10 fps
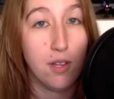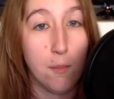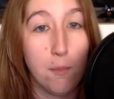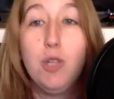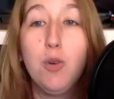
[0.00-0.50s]

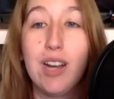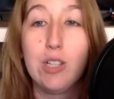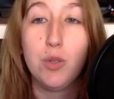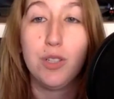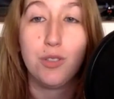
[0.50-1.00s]
but you got to
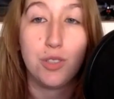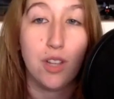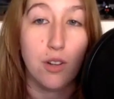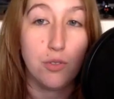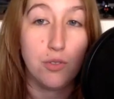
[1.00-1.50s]
do it
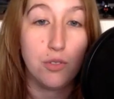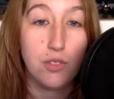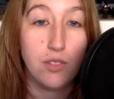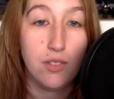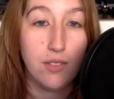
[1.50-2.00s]
yourself.
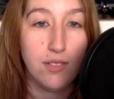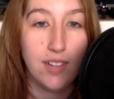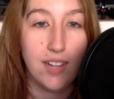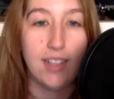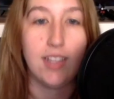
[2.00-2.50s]

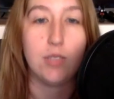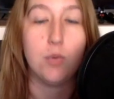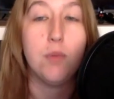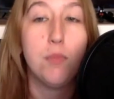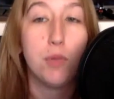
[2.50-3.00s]
And that's when
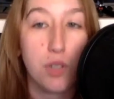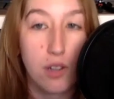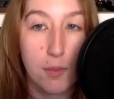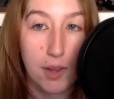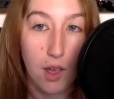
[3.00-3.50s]
people start
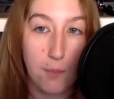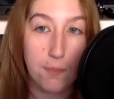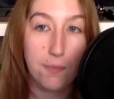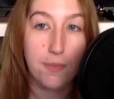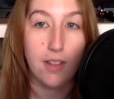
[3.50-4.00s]
coming out.
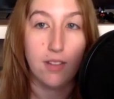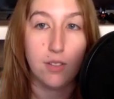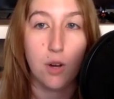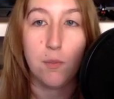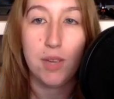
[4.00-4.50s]
And they
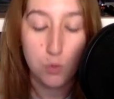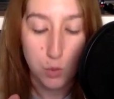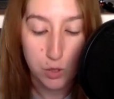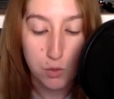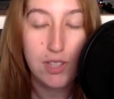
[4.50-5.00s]
start, because
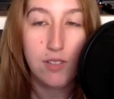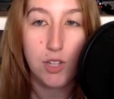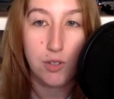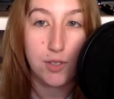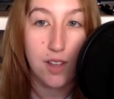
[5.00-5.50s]
when you believe in
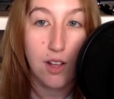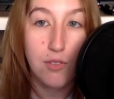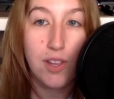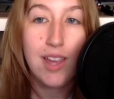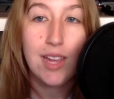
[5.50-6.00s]
yourself,
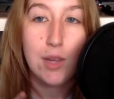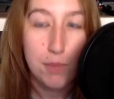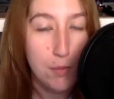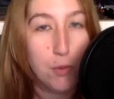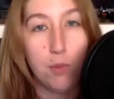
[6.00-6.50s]

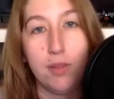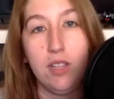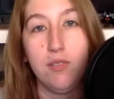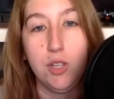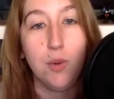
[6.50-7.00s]
people will
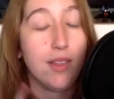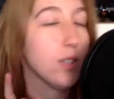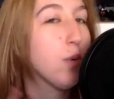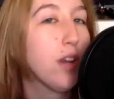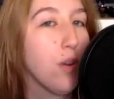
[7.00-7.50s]
believe in you. And that's
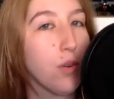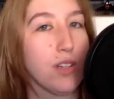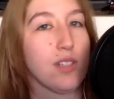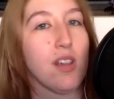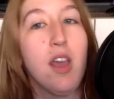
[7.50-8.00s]
what I
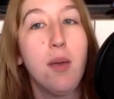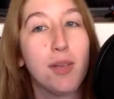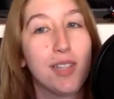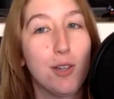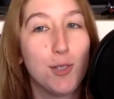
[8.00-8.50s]
noticed.
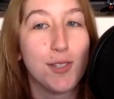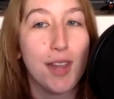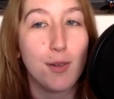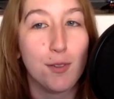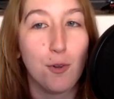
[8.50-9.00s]
Because I used to say I
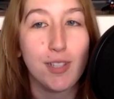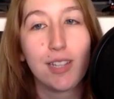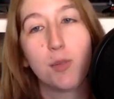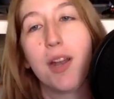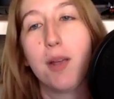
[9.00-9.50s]
was a voice
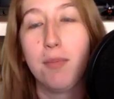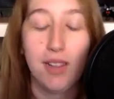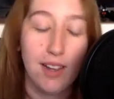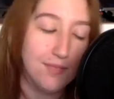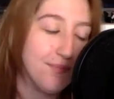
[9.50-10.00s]
actor, but I'd be
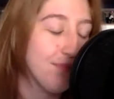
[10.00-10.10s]
like,